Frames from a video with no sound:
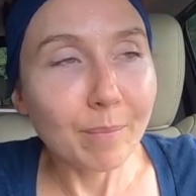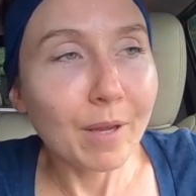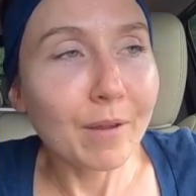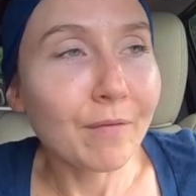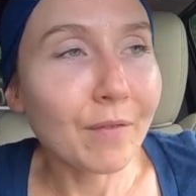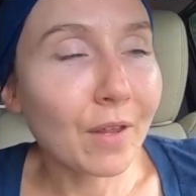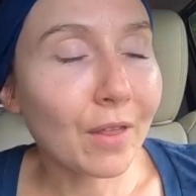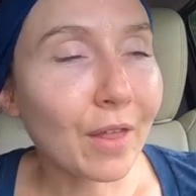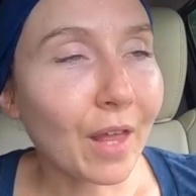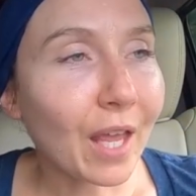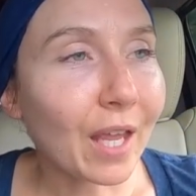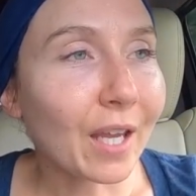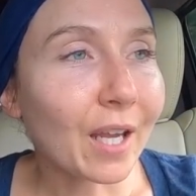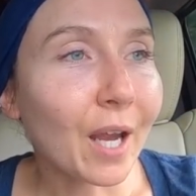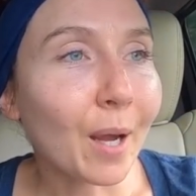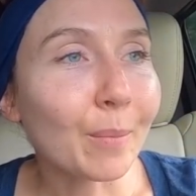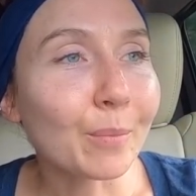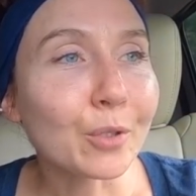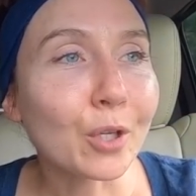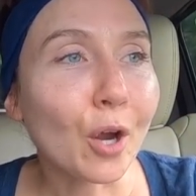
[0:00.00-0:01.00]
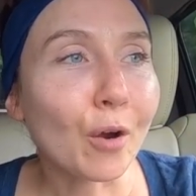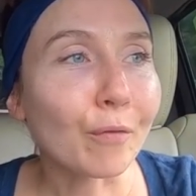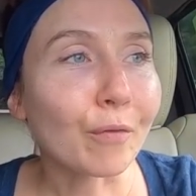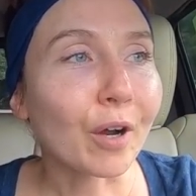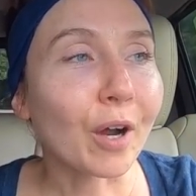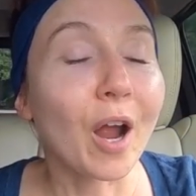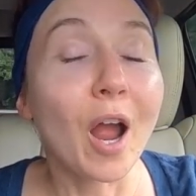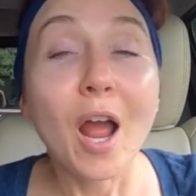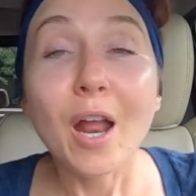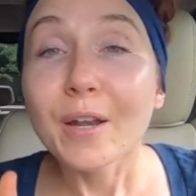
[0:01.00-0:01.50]
beefy thing, comes
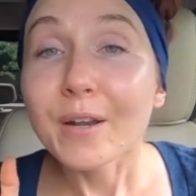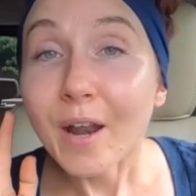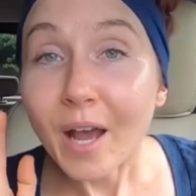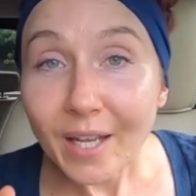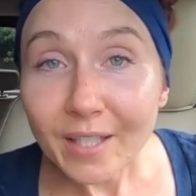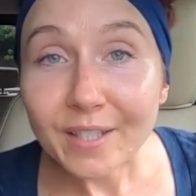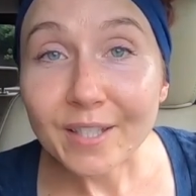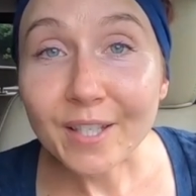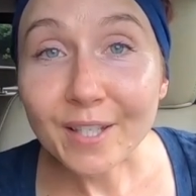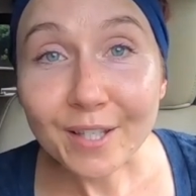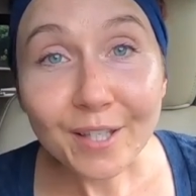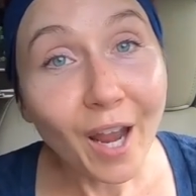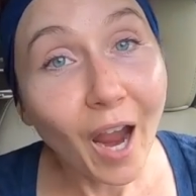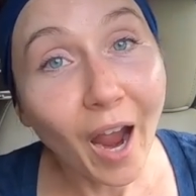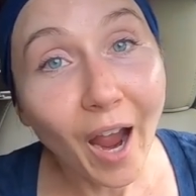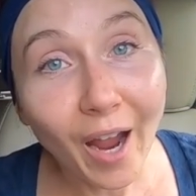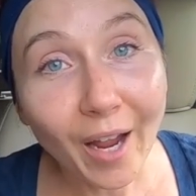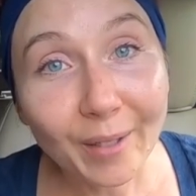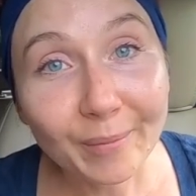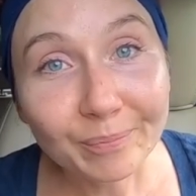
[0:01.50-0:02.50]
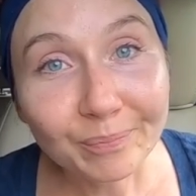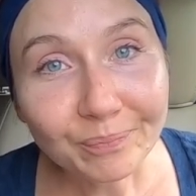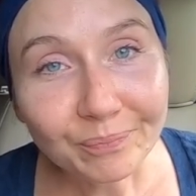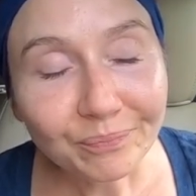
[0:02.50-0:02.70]
over, nicest guy.